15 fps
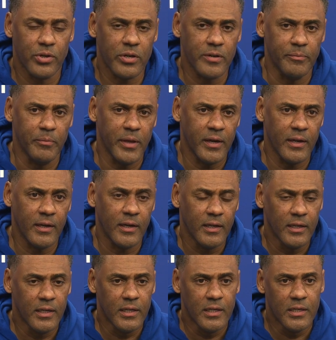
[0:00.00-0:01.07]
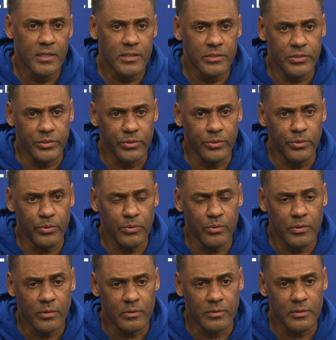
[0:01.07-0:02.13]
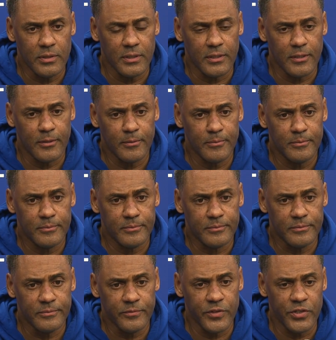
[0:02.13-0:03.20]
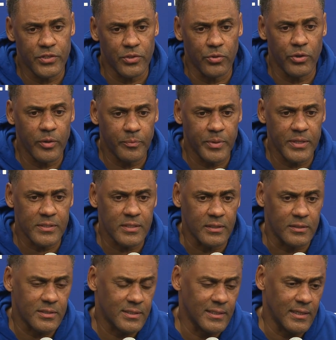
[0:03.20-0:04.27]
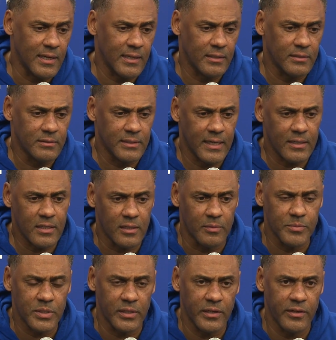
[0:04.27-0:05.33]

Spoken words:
Committed to restoring the Pistons, and that comes in